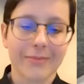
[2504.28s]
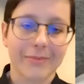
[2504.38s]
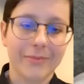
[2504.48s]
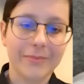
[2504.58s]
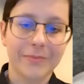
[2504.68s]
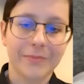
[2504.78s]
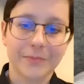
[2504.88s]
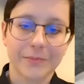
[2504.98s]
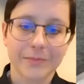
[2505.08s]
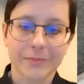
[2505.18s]

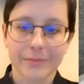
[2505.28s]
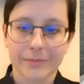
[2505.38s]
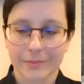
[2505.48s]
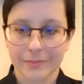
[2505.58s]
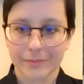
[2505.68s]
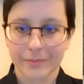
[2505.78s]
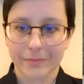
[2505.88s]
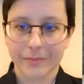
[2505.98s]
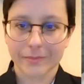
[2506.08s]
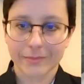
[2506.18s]

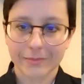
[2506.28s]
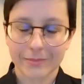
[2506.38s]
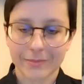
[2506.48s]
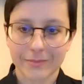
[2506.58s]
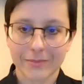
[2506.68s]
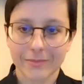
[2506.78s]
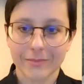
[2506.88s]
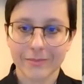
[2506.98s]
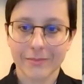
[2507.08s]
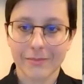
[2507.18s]

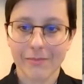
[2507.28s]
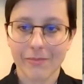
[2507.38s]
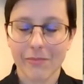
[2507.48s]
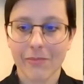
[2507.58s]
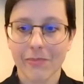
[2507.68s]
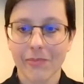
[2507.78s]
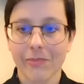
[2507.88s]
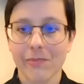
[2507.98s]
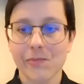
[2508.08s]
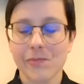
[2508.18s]

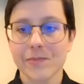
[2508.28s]
No words are spoken by the person on screen.